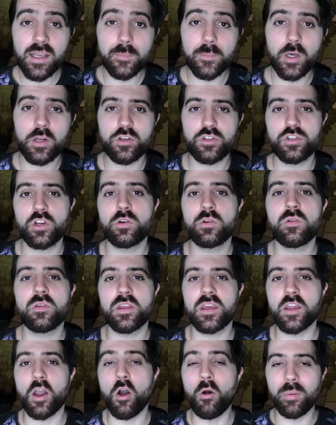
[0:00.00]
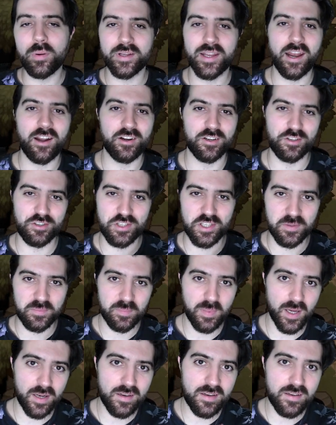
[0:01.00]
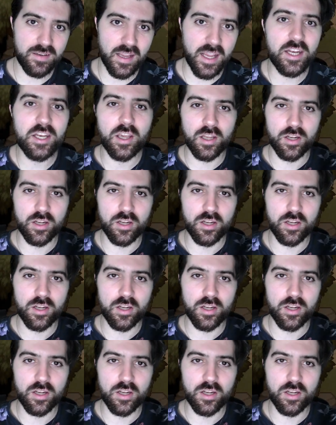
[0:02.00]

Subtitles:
I'm going to show you the Open Character Sheet button in